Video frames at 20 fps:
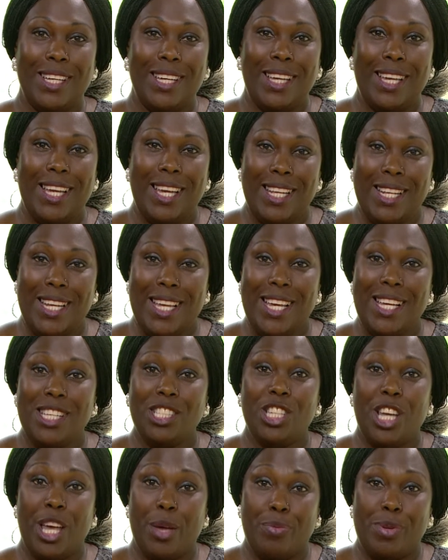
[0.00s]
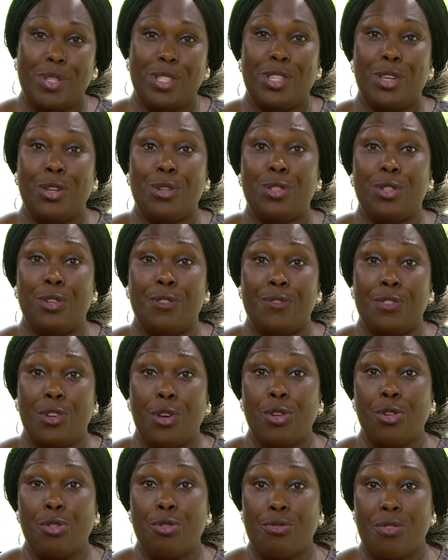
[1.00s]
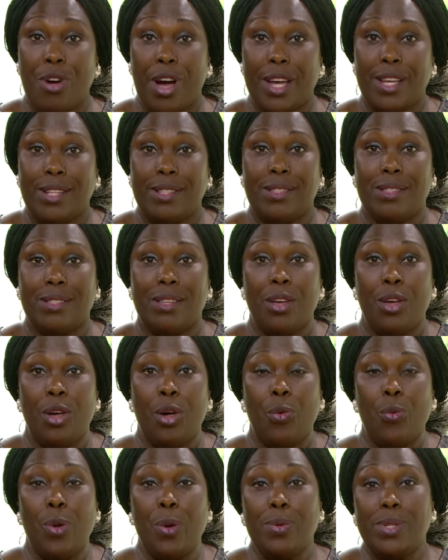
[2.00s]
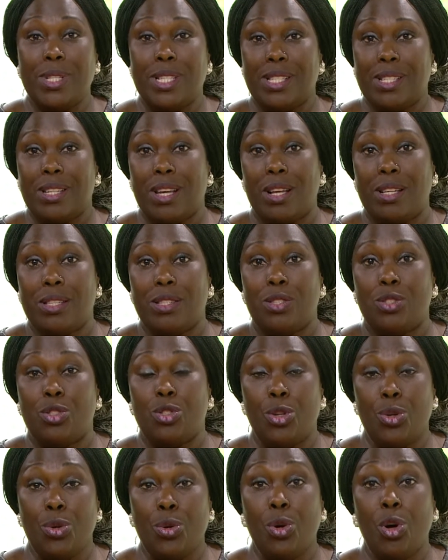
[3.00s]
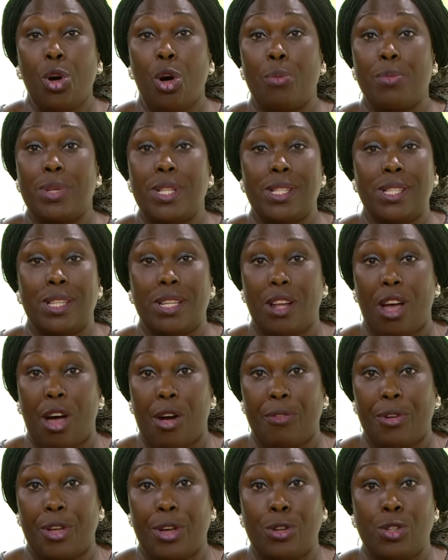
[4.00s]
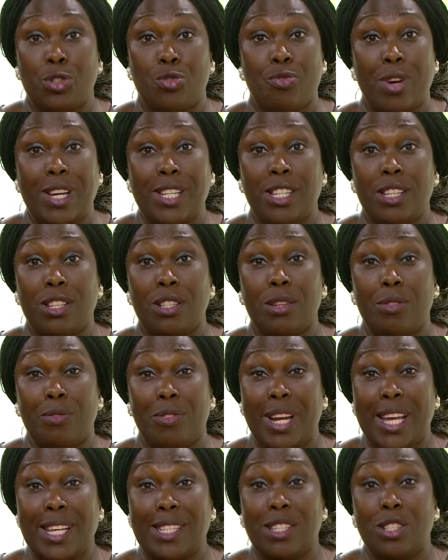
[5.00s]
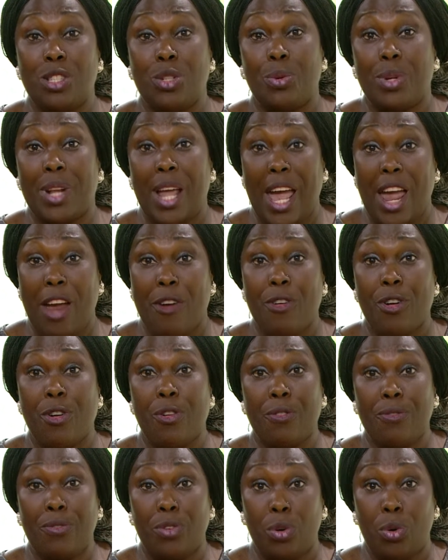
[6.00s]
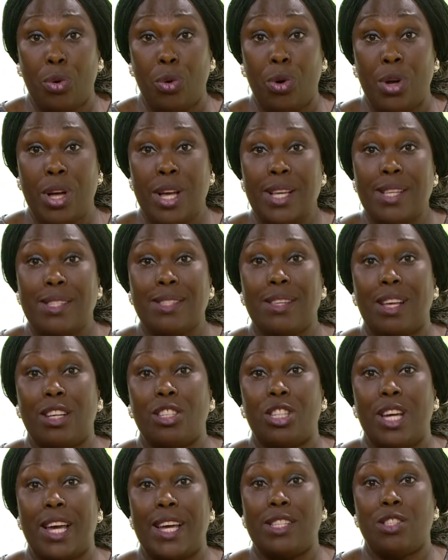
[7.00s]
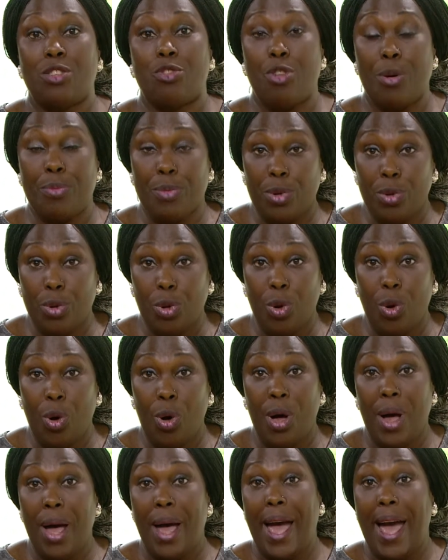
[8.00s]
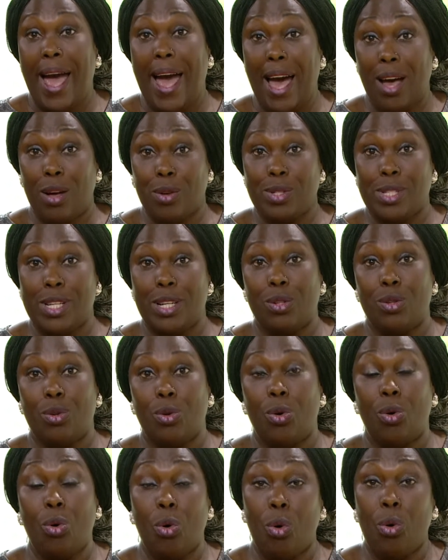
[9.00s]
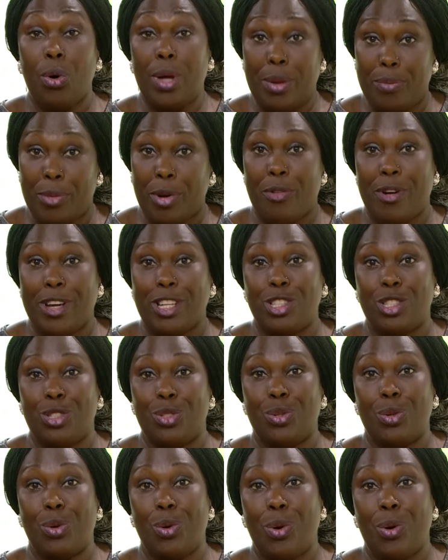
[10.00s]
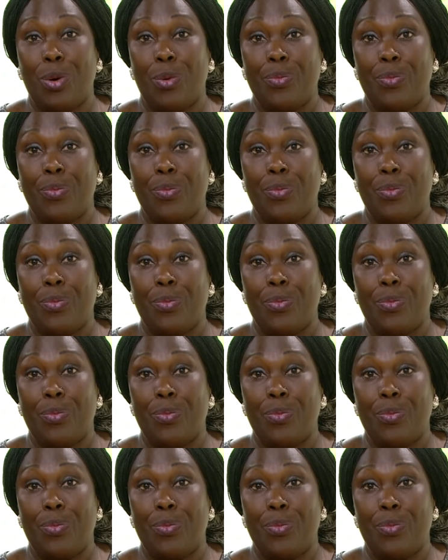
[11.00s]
In each episode of Know Your Rights, we will discuss two common scenarios relating to an area of law such as criminal law, housing law, or immigration law.